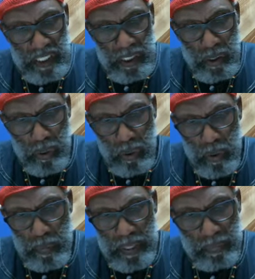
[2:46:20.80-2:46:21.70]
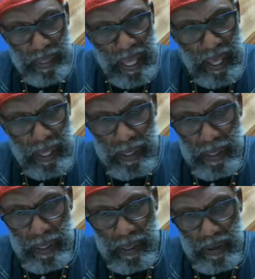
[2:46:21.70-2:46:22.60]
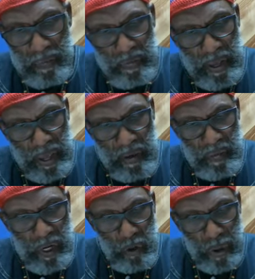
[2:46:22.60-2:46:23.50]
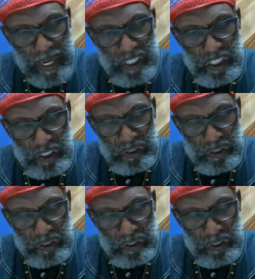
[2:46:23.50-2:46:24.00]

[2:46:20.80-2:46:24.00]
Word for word: she'd go home and apply for every grant she